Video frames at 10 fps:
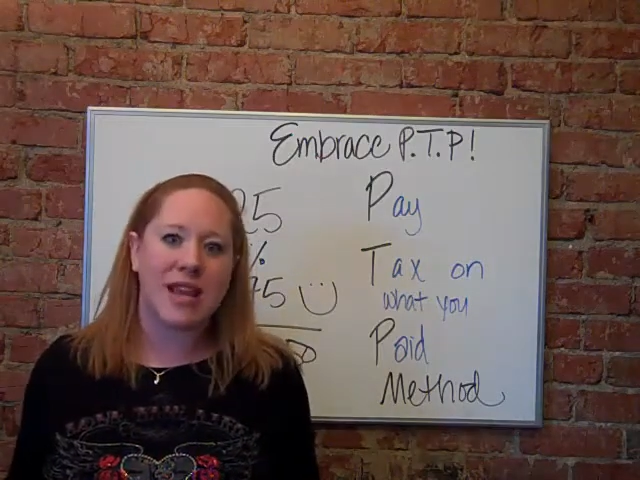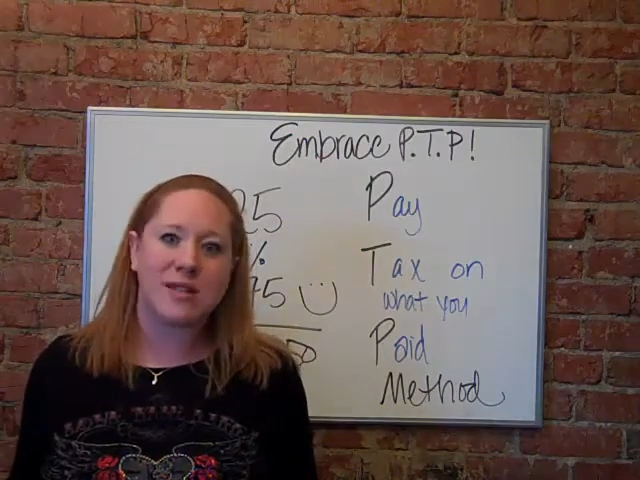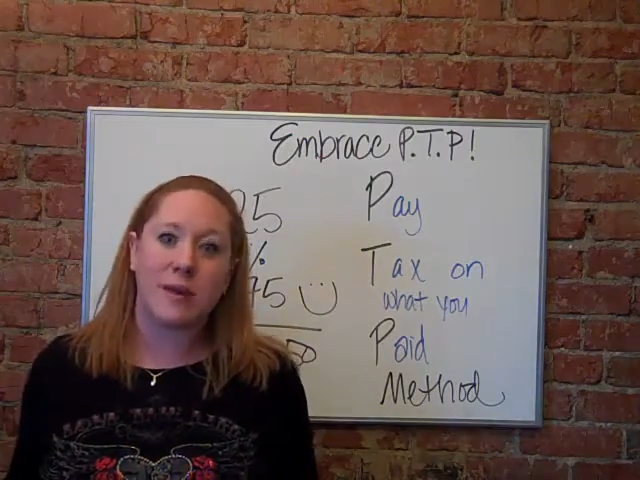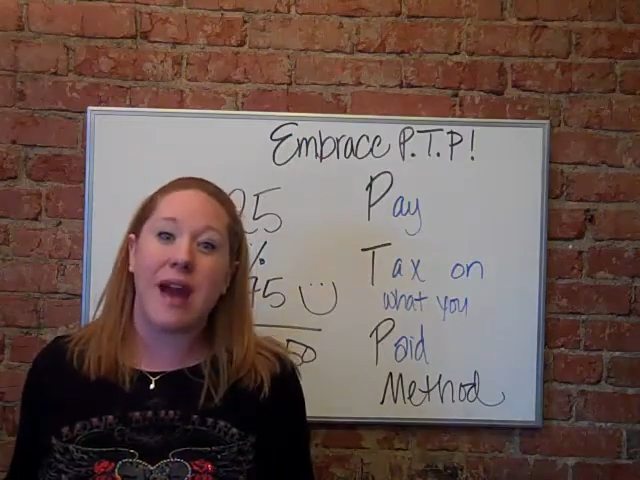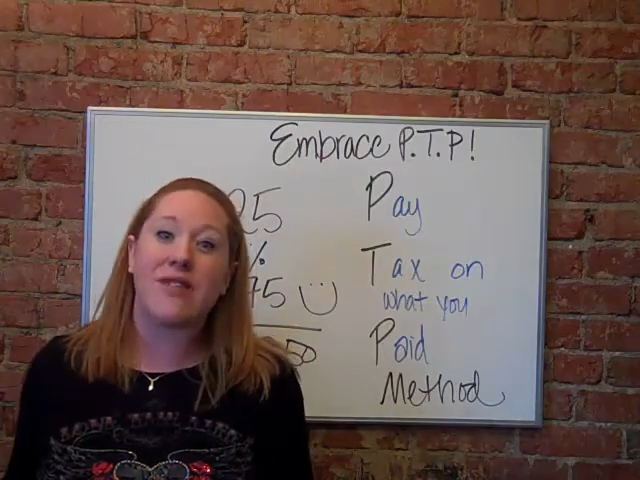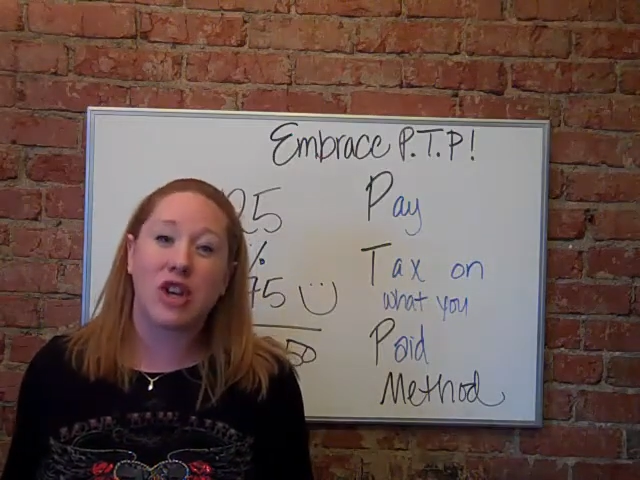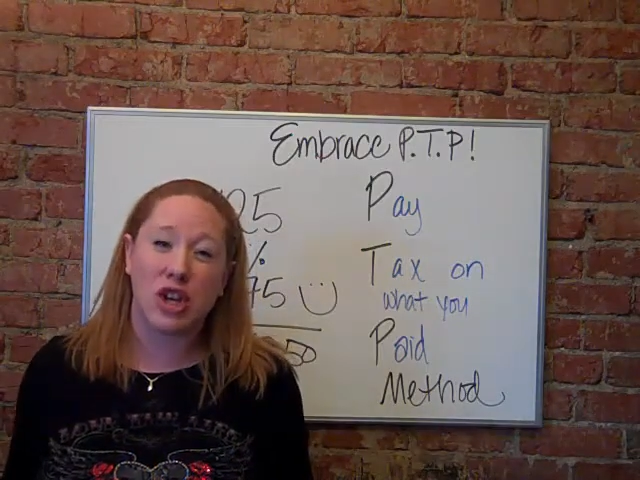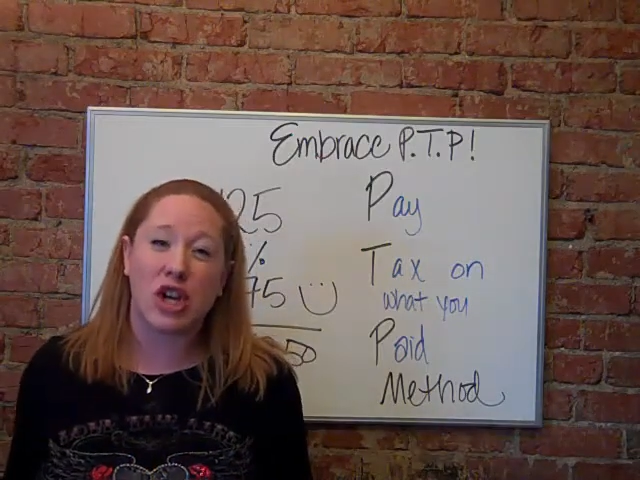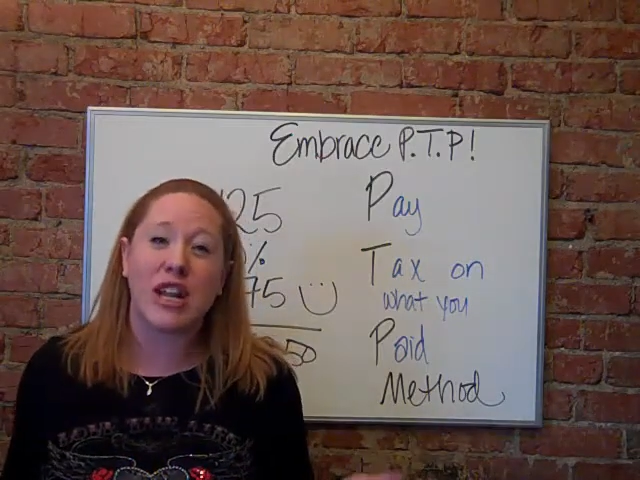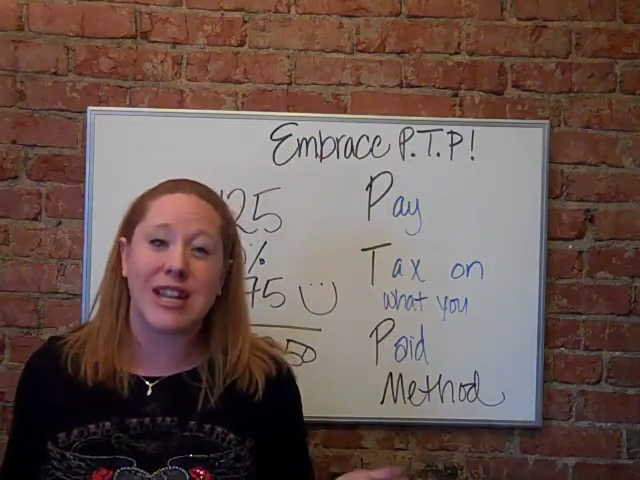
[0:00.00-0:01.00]
because we have a
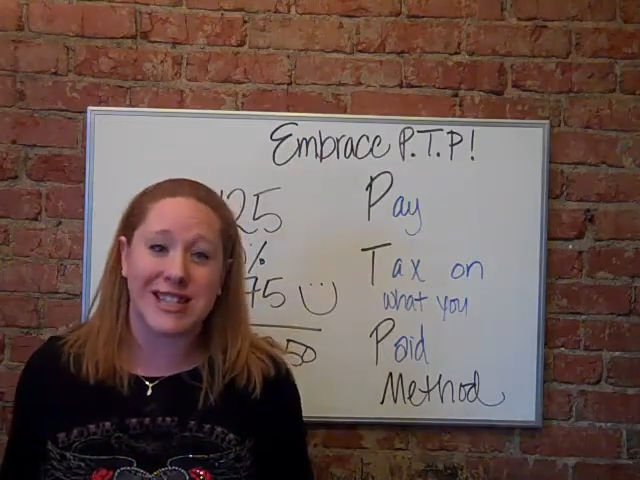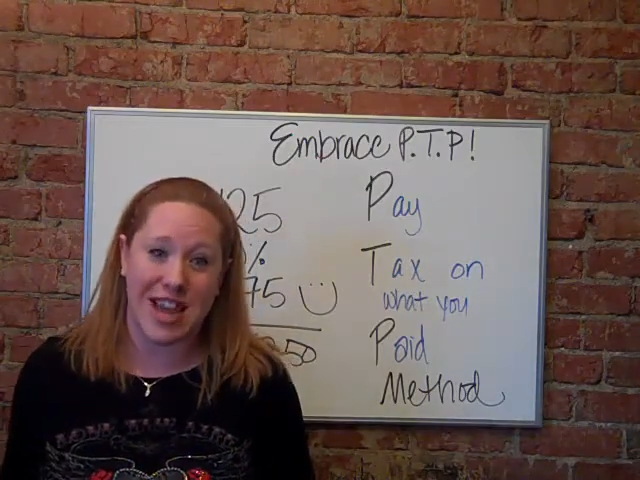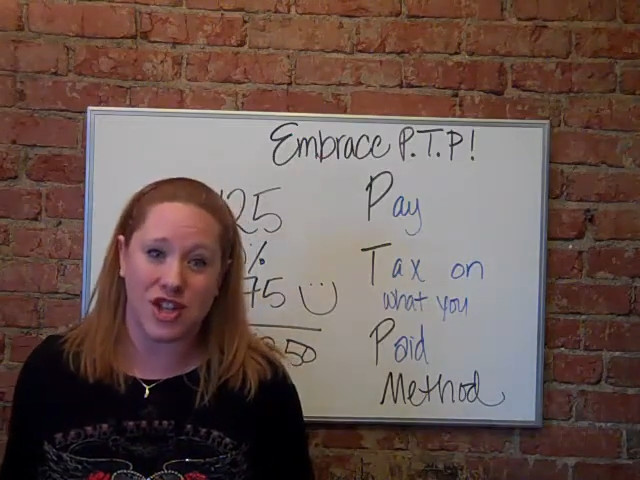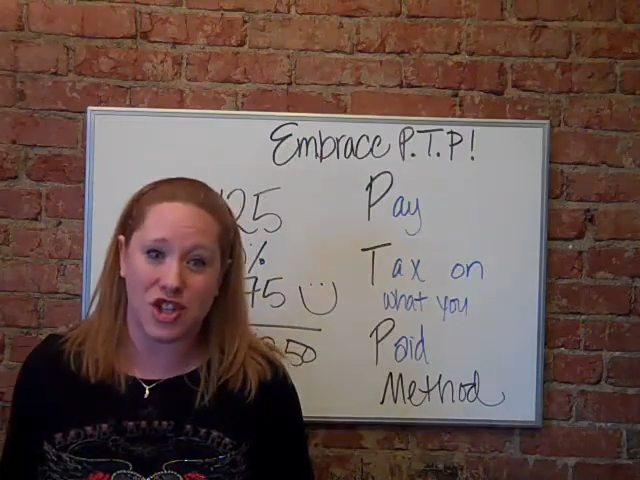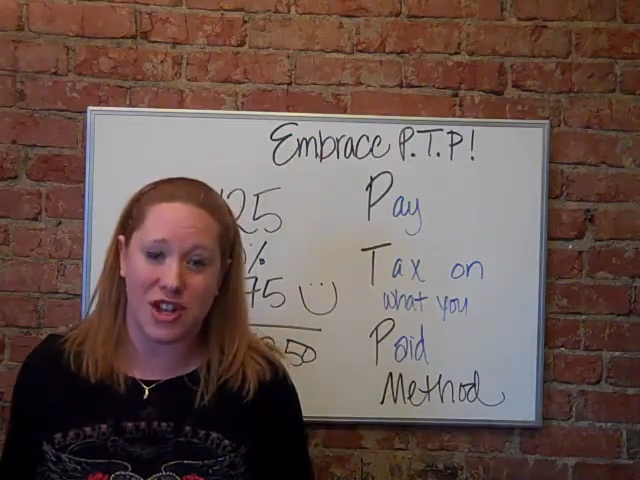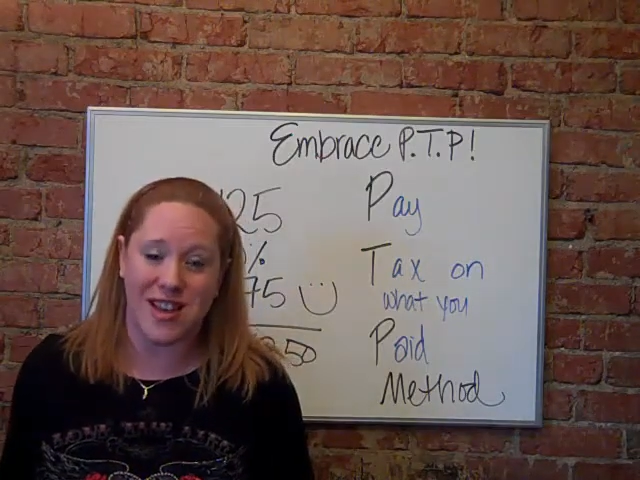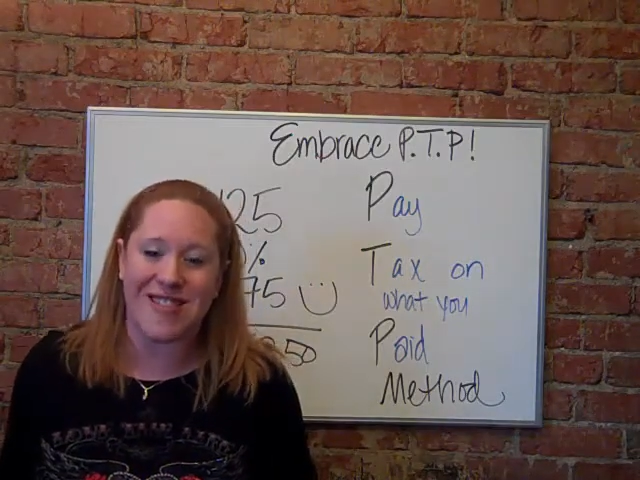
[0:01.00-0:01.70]
good intention.